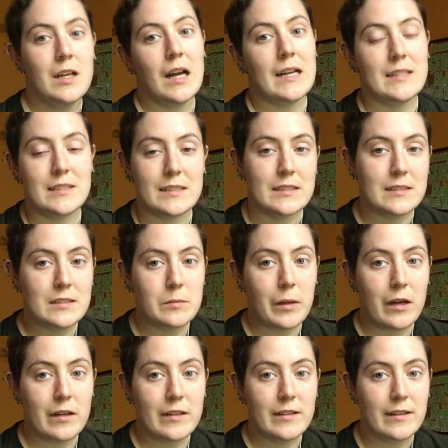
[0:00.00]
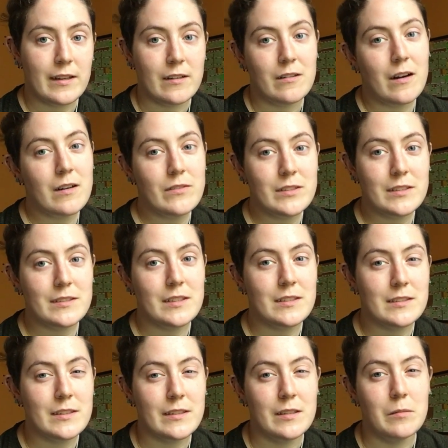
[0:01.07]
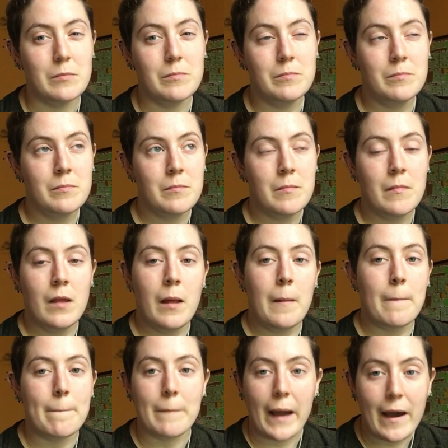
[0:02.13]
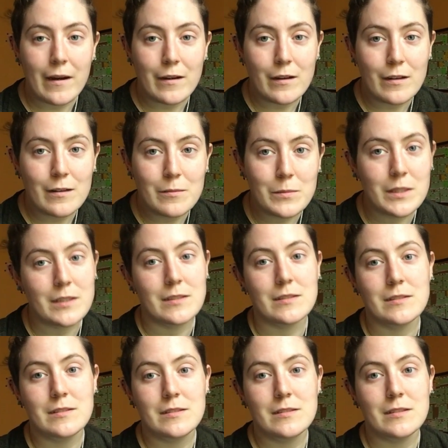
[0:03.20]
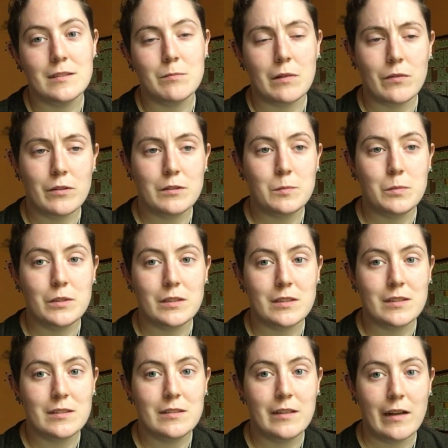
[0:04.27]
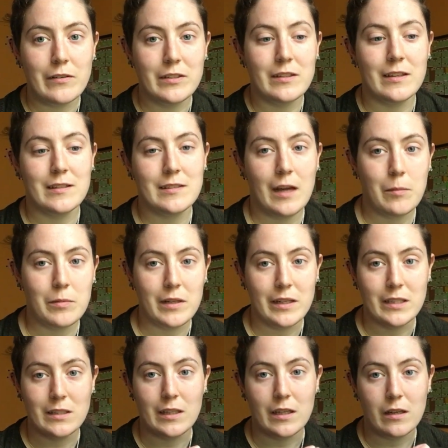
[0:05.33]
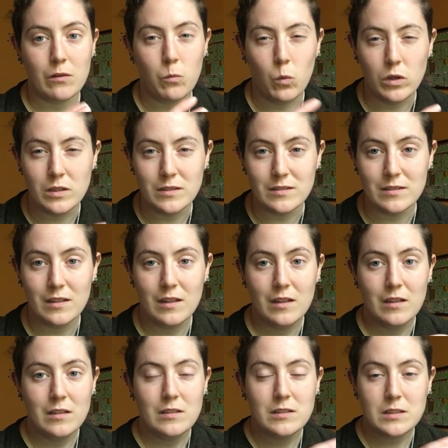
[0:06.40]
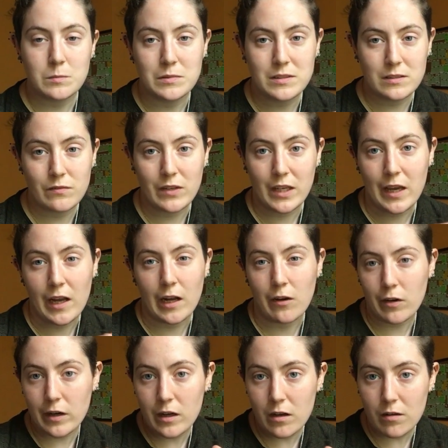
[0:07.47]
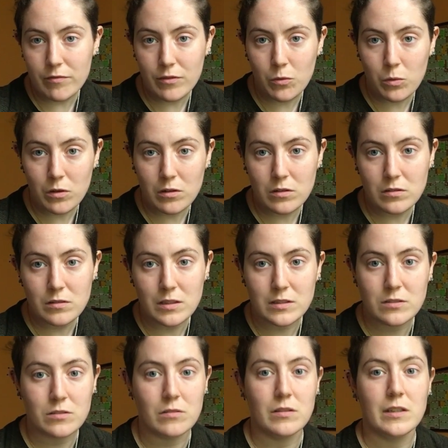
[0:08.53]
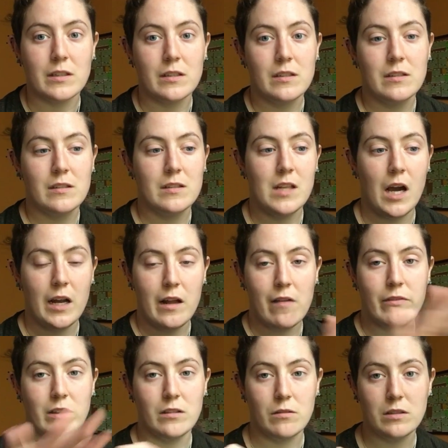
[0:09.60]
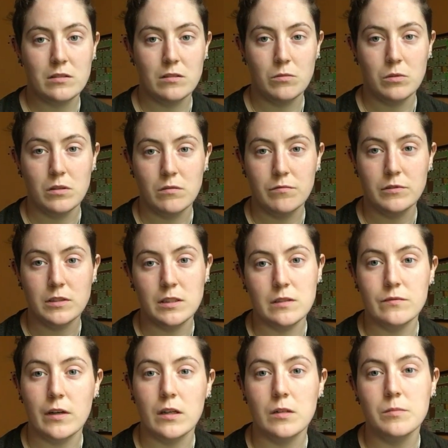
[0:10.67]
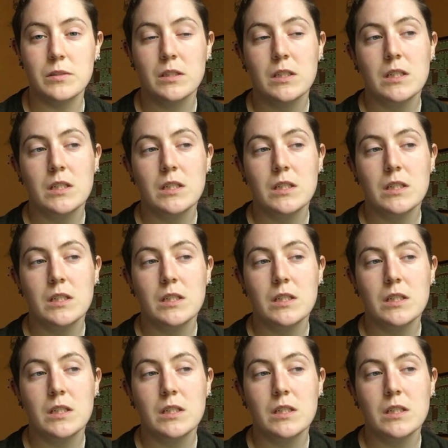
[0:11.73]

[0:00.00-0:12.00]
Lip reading: ideas about it, and a lot of it doesn't necessarily matter because in my first book everything is happening in like one specific area of the world, and so like not having the rest of the world fully developed